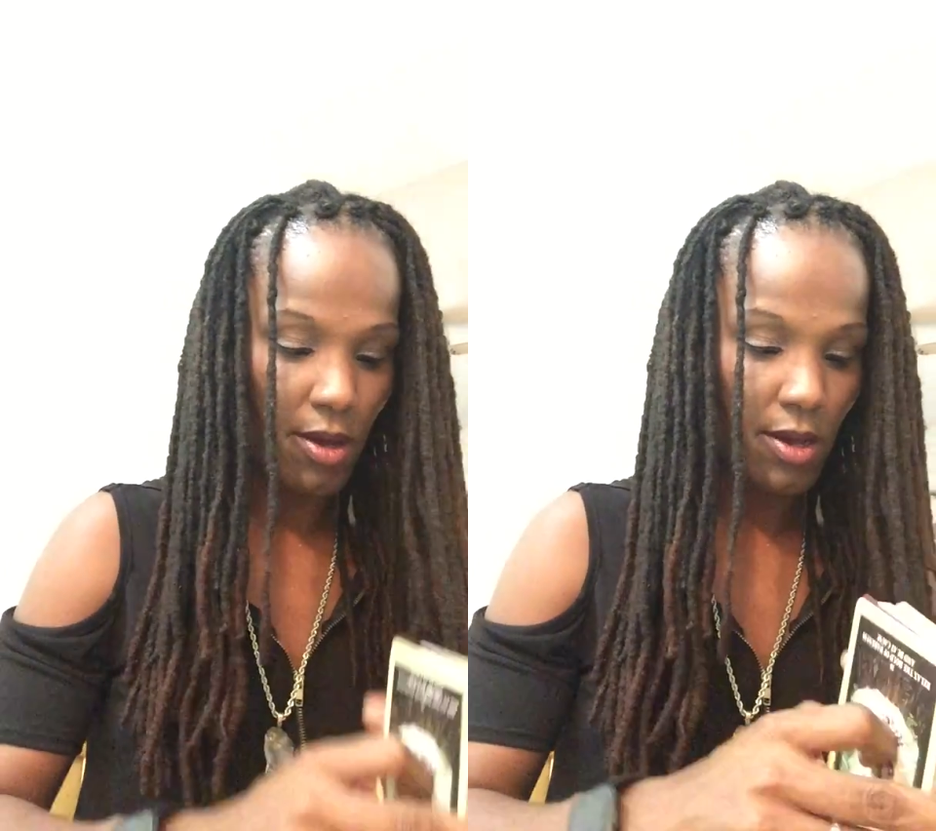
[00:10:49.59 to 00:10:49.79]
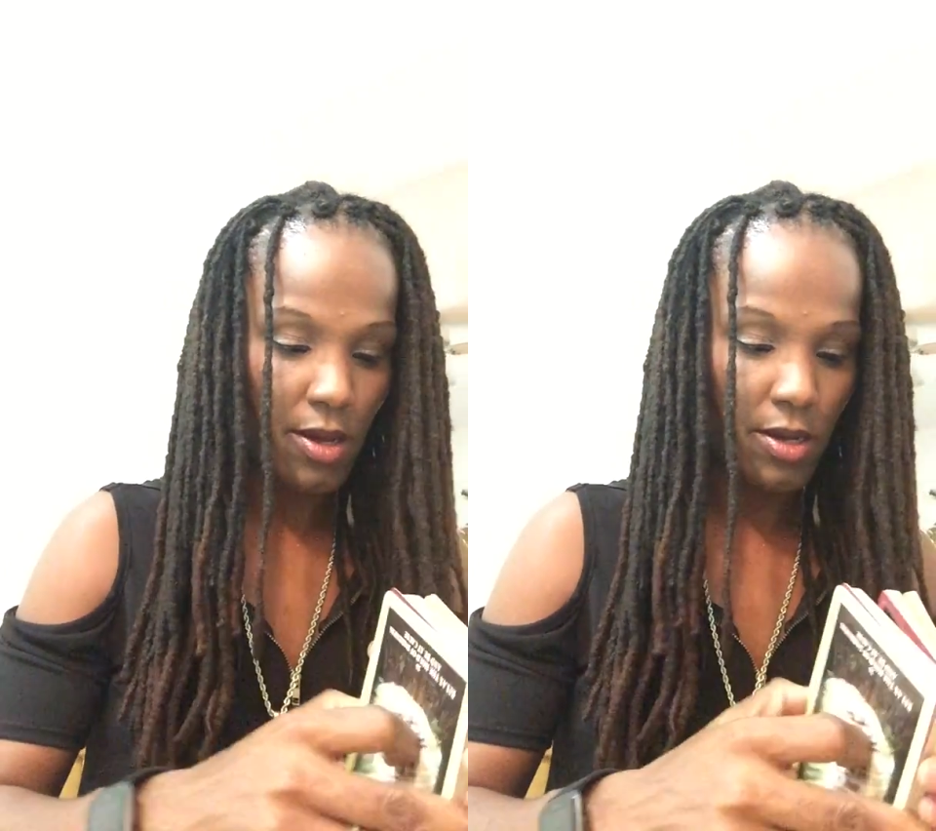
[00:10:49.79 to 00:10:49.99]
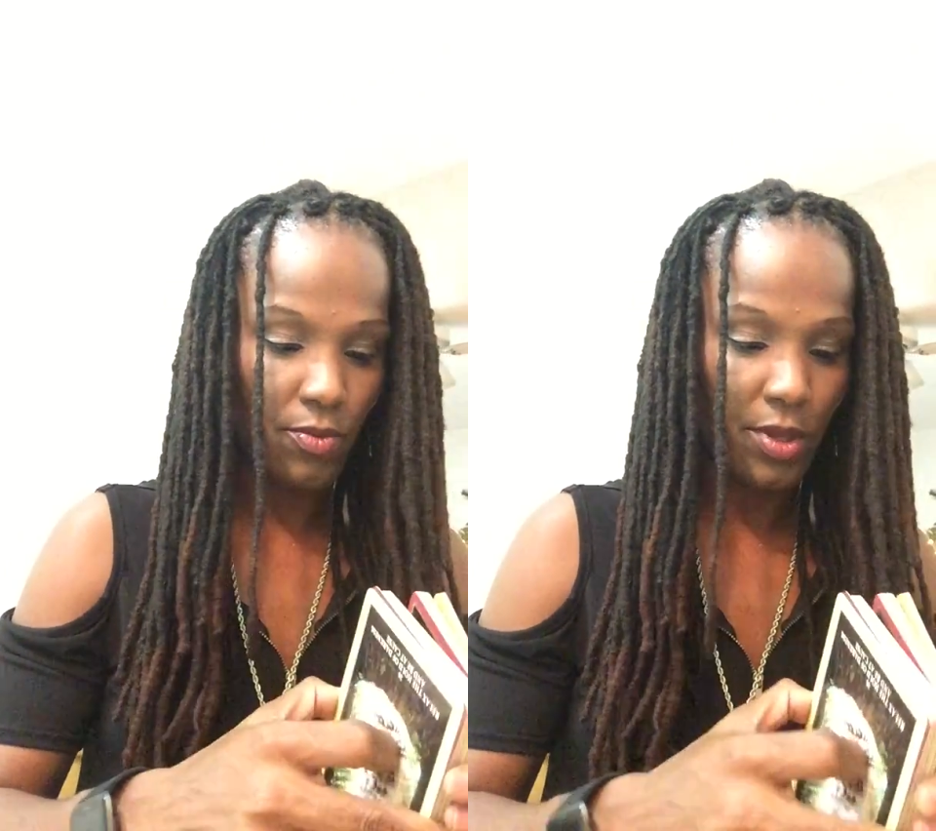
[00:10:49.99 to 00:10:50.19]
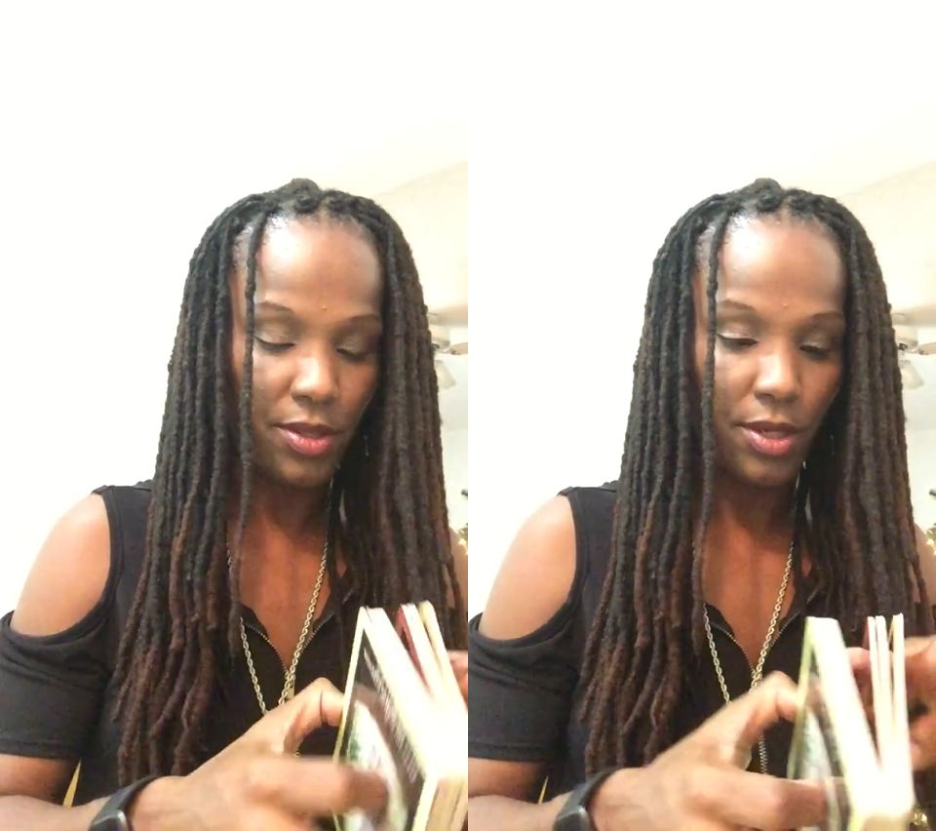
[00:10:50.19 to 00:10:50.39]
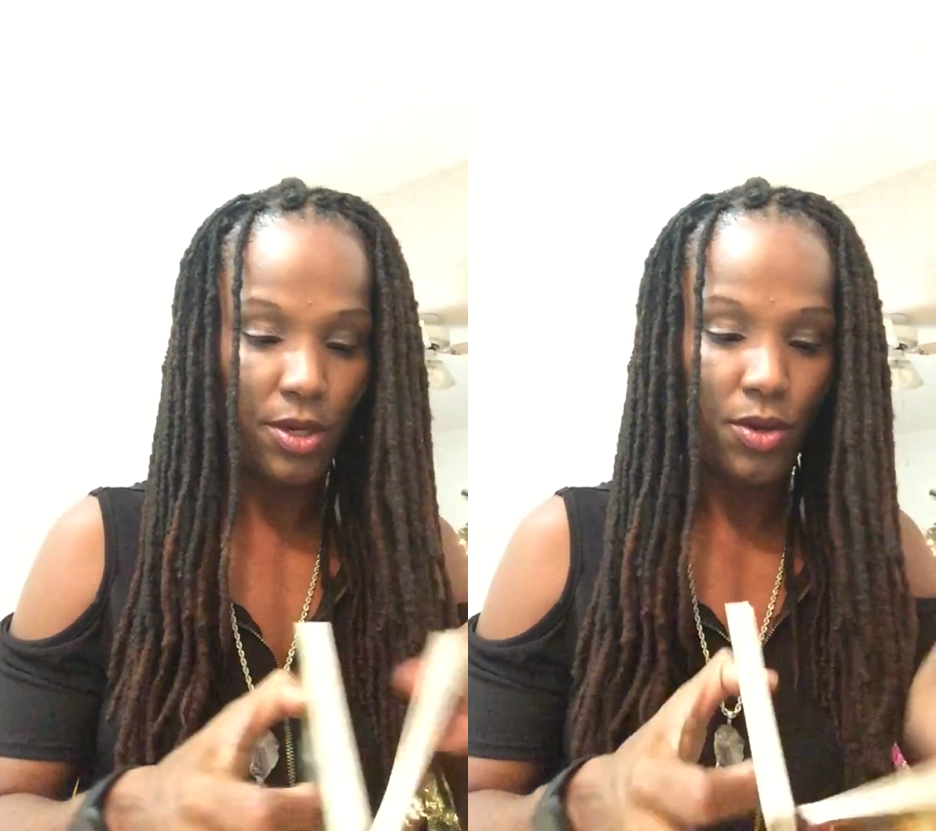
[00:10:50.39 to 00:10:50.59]
on with
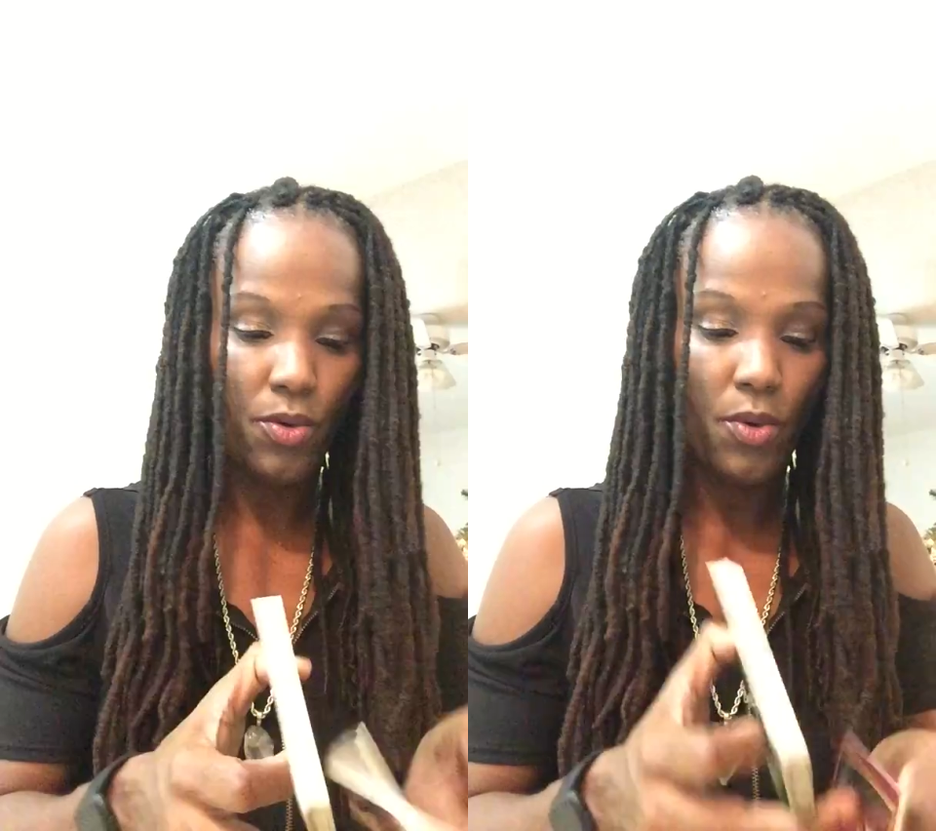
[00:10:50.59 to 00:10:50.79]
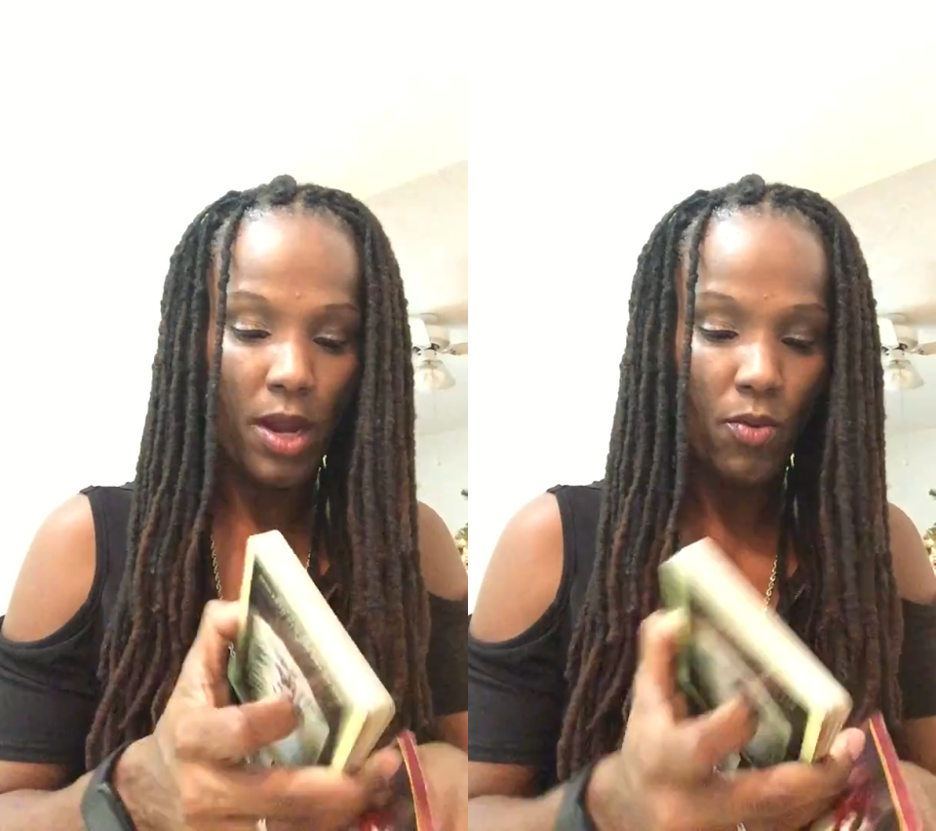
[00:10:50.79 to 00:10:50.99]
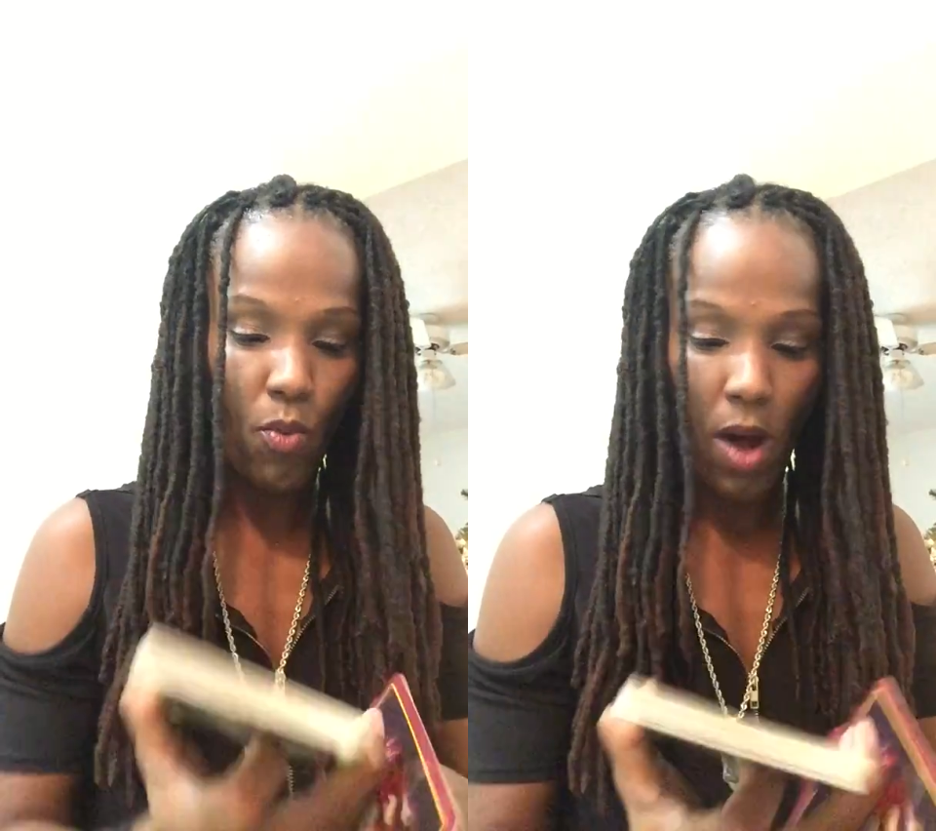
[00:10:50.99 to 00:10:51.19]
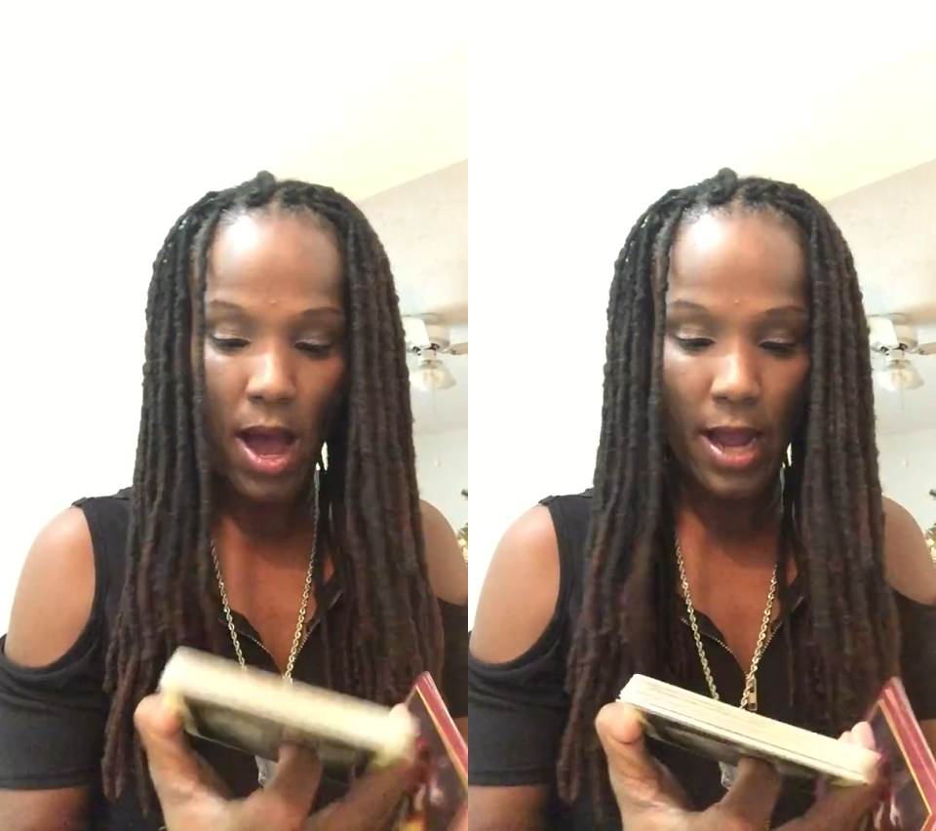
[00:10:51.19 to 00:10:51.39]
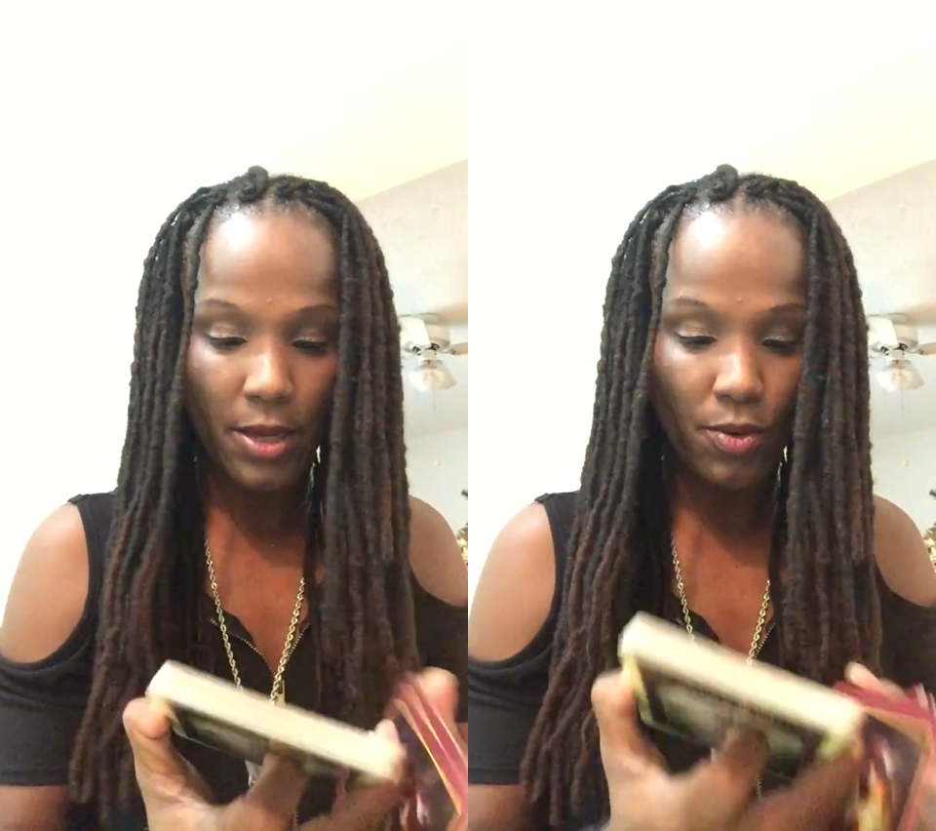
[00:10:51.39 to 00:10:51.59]
you and
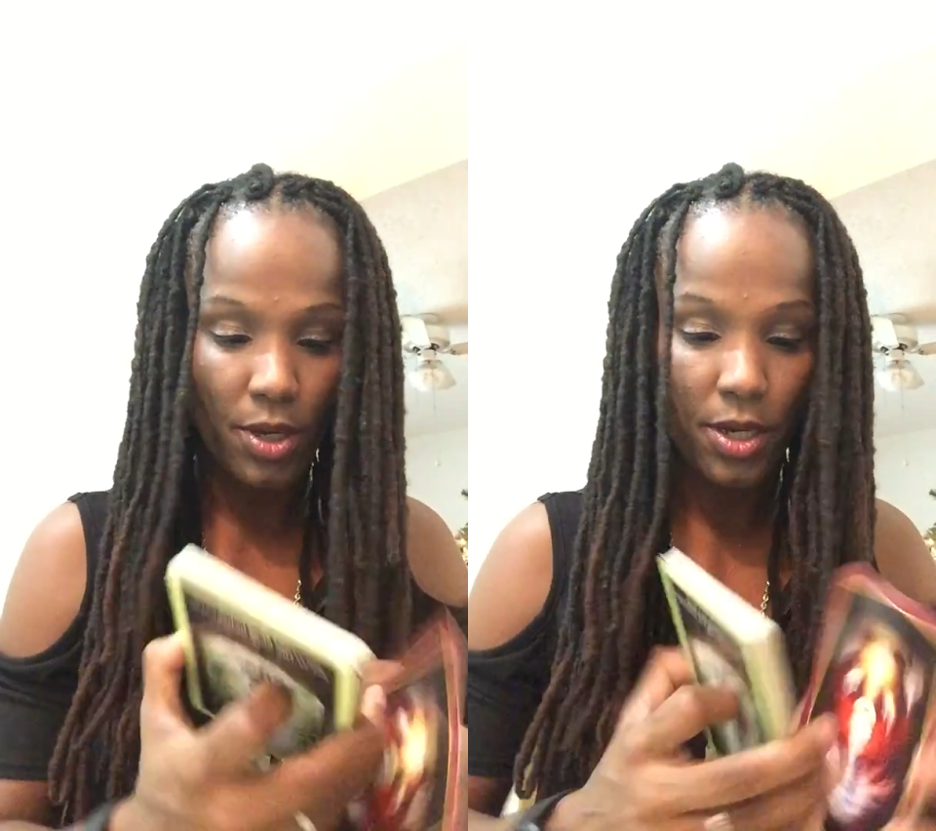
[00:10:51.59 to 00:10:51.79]
why you